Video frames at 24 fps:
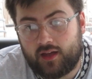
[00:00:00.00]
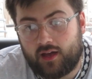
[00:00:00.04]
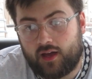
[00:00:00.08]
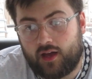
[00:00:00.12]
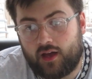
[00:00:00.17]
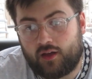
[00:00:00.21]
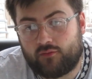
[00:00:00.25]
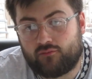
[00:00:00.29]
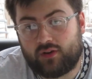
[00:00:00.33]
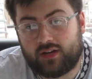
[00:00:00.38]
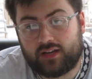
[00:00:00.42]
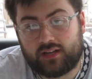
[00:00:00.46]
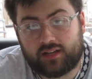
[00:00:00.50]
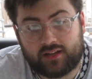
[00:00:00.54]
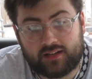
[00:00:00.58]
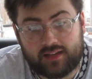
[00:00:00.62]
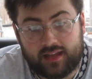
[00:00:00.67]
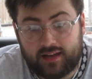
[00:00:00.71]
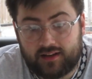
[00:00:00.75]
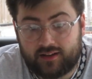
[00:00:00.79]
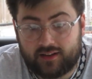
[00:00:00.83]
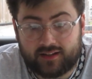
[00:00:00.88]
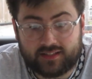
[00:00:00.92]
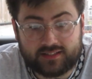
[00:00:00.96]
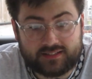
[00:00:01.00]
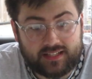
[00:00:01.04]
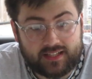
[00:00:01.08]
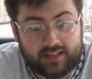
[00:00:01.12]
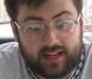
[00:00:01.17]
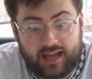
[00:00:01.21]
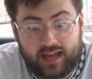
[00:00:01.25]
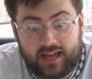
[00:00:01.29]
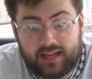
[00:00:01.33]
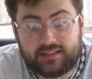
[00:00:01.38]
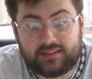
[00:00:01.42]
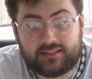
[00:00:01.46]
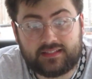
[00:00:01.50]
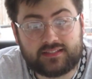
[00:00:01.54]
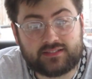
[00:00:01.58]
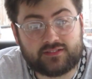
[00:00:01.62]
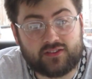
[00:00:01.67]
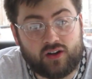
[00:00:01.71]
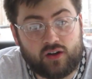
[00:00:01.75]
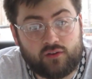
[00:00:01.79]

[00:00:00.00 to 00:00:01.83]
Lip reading: Reading, again, like I said, had these